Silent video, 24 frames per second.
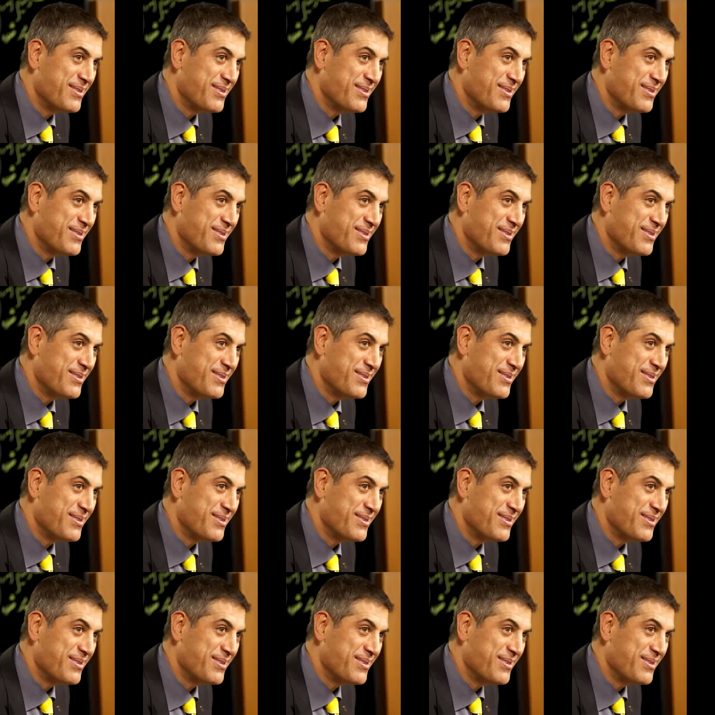
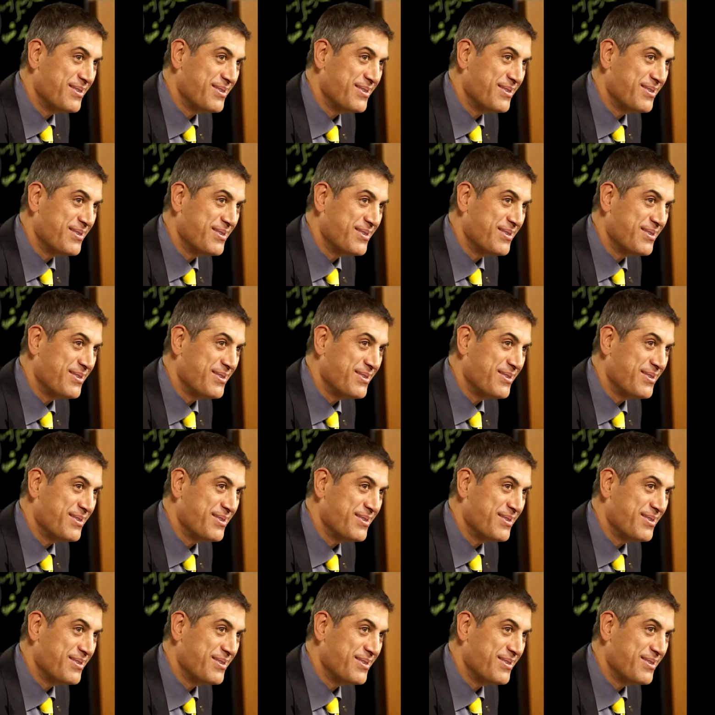
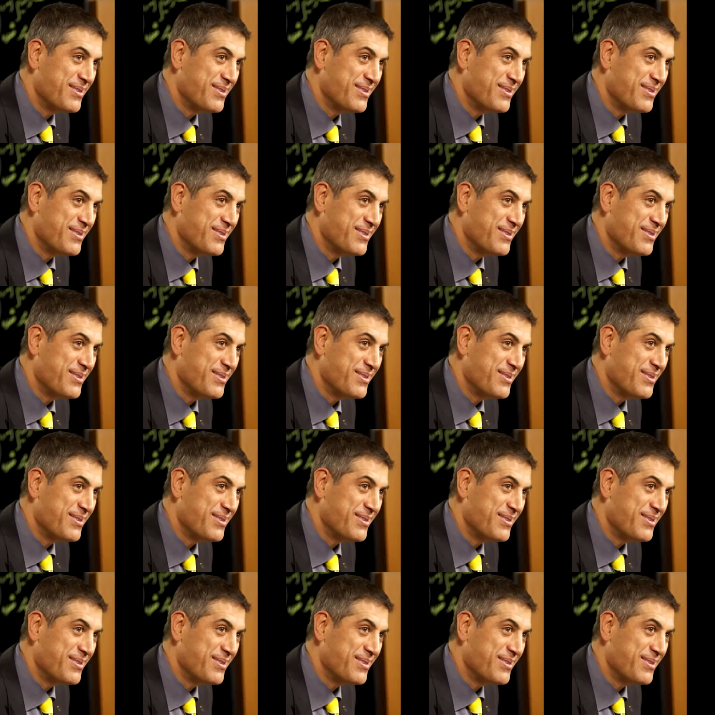
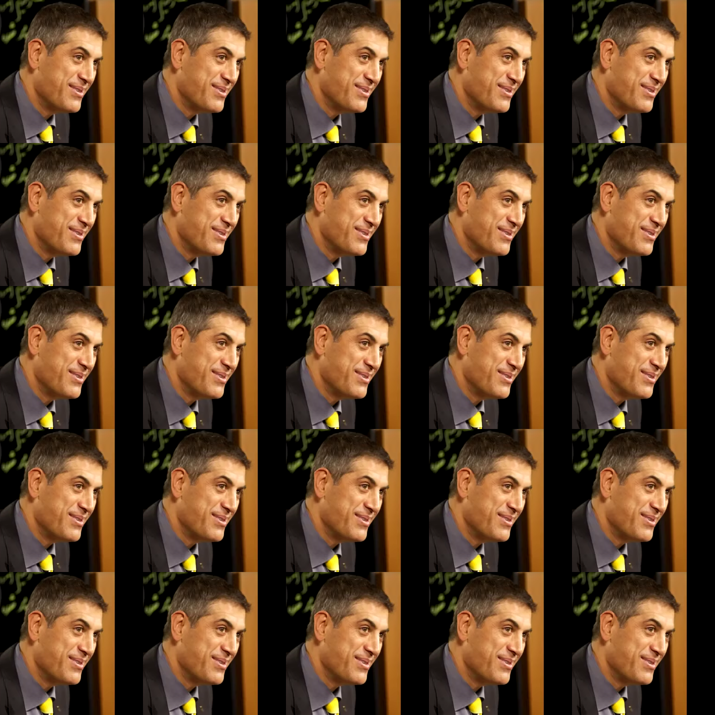(no one is talking)